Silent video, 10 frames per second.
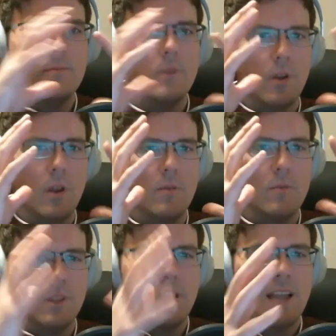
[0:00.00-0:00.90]
a
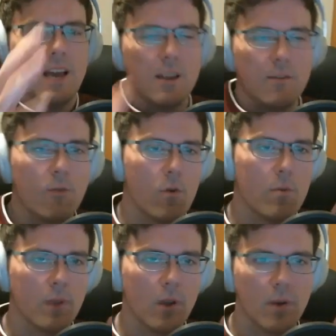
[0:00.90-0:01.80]
really iconic
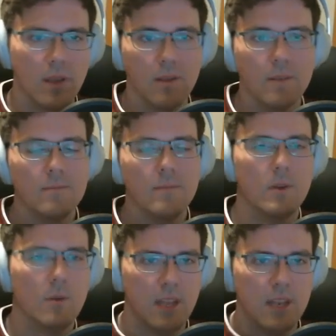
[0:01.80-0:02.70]
form going,
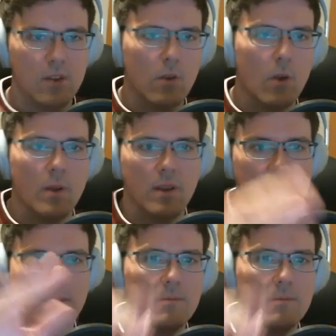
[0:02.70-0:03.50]
and then you go in and